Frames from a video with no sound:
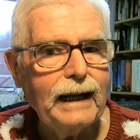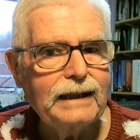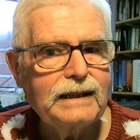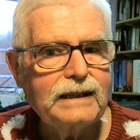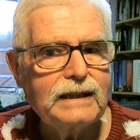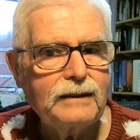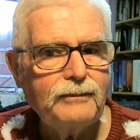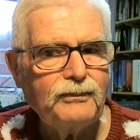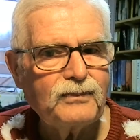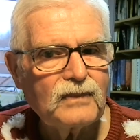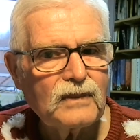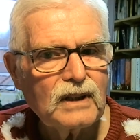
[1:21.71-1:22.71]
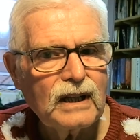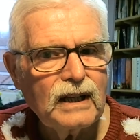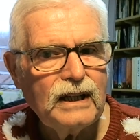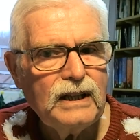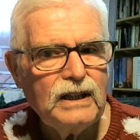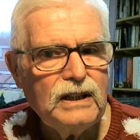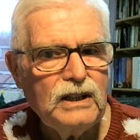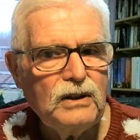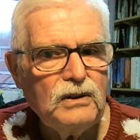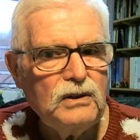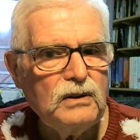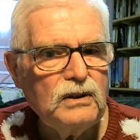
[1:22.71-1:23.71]
But
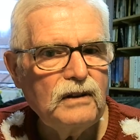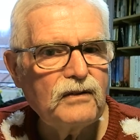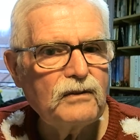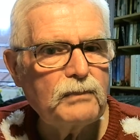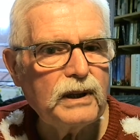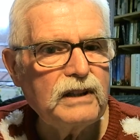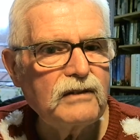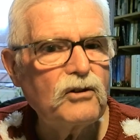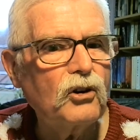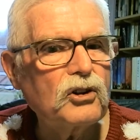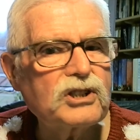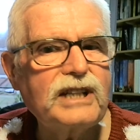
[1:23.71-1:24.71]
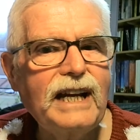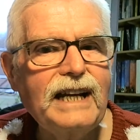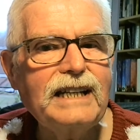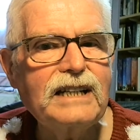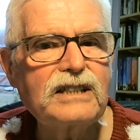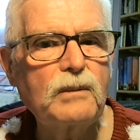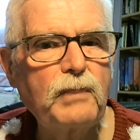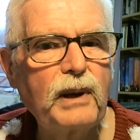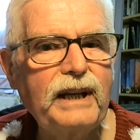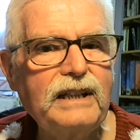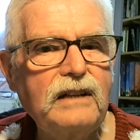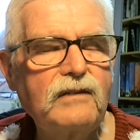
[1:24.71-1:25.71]
you've got to stay
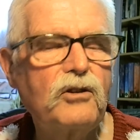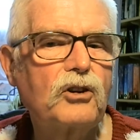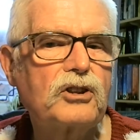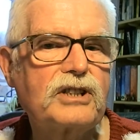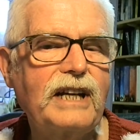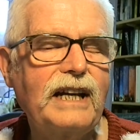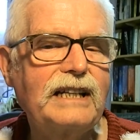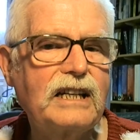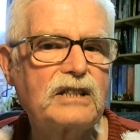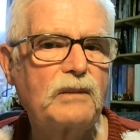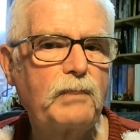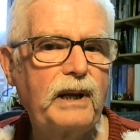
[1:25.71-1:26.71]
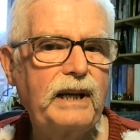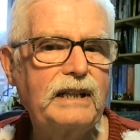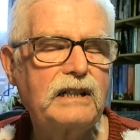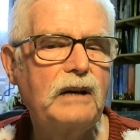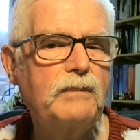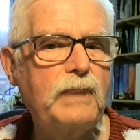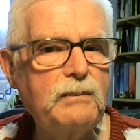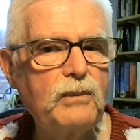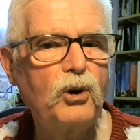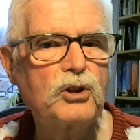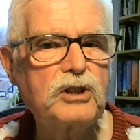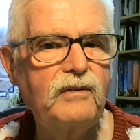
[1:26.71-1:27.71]
disciplined. You've got to stay disciplined and be
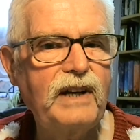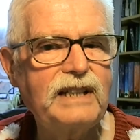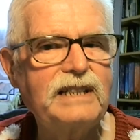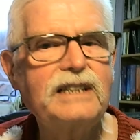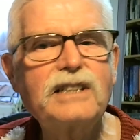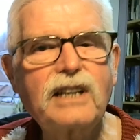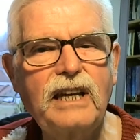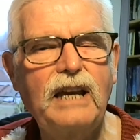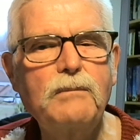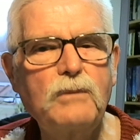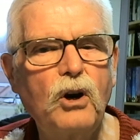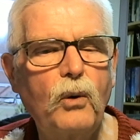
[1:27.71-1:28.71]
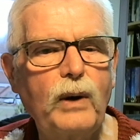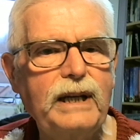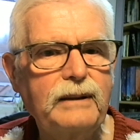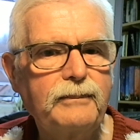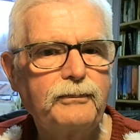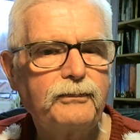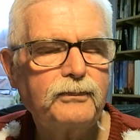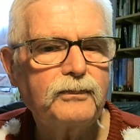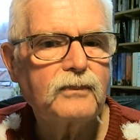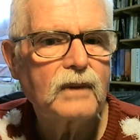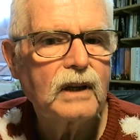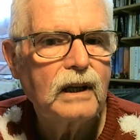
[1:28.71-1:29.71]
motivated to keep going.
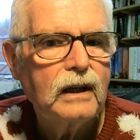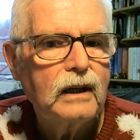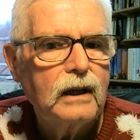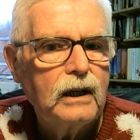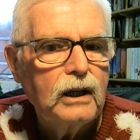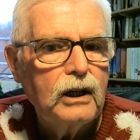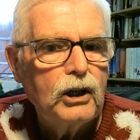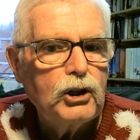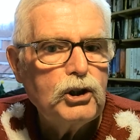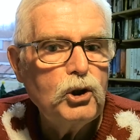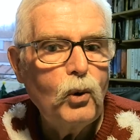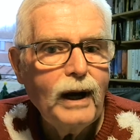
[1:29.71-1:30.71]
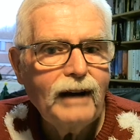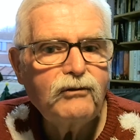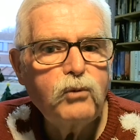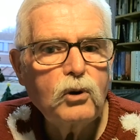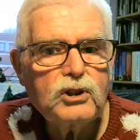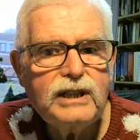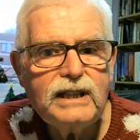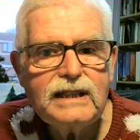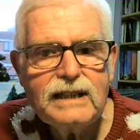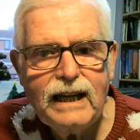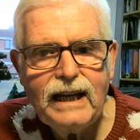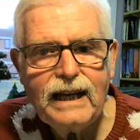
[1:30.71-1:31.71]
You have what
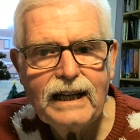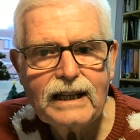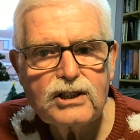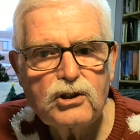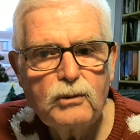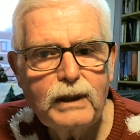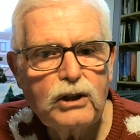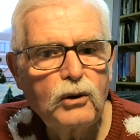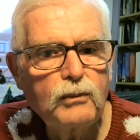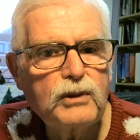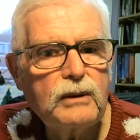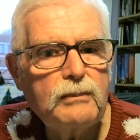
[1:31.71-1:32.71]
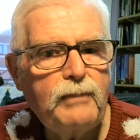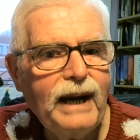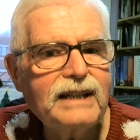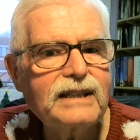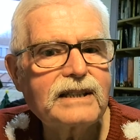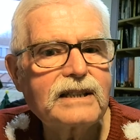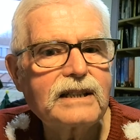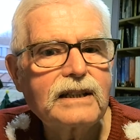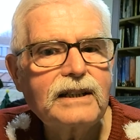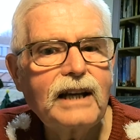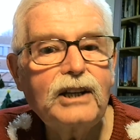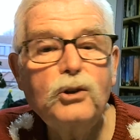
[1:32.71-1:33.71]
it takes to become the
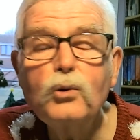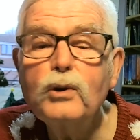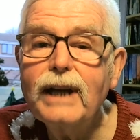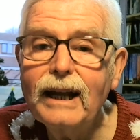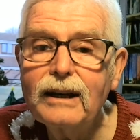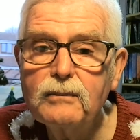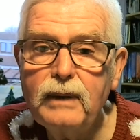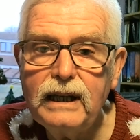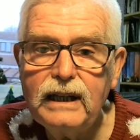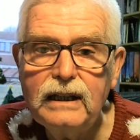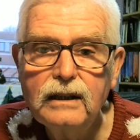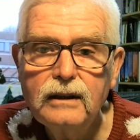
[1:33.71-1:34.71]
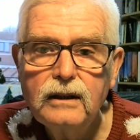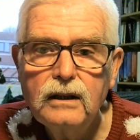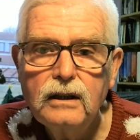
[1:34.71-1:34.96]
best that you can be.